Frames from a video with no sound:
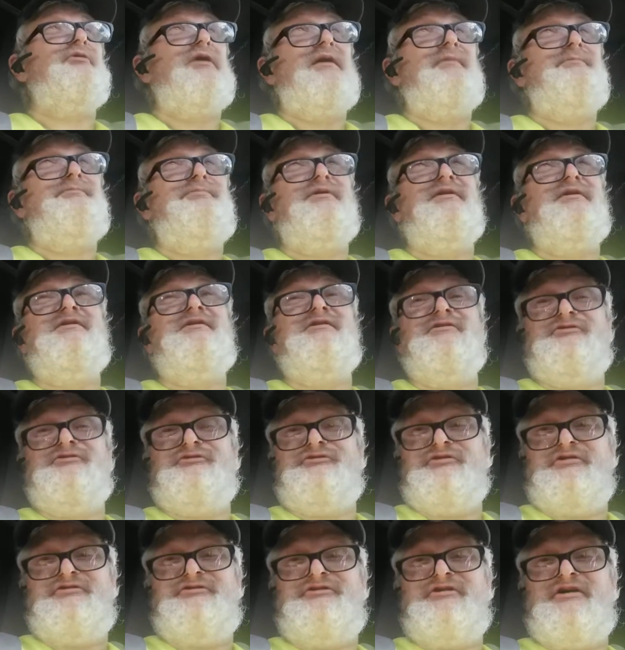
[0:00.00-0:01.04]
I've been here
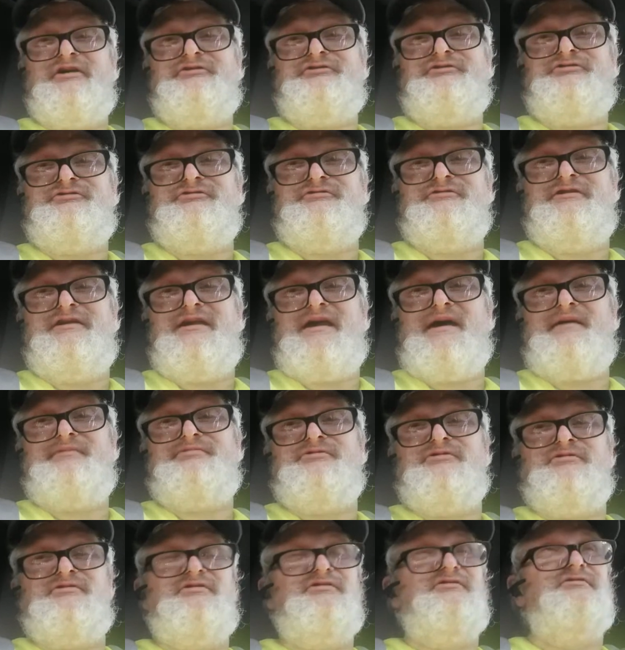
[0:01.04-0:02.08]
since yesterday
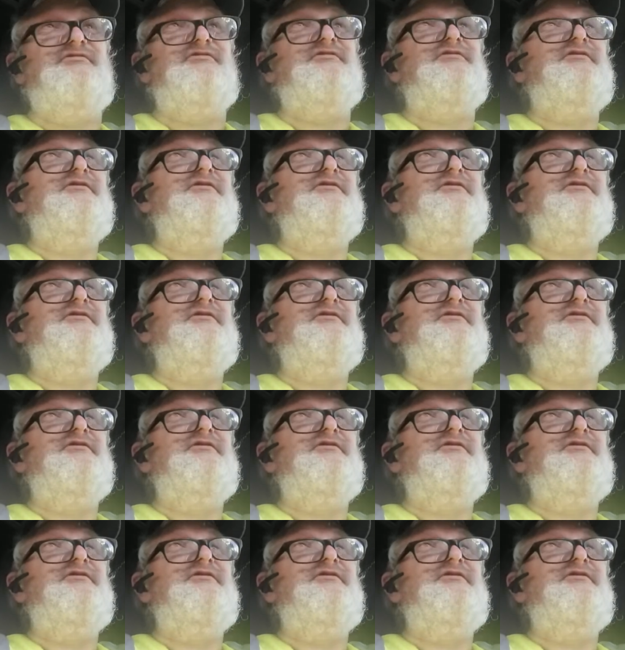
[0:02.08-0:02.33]
afternoon.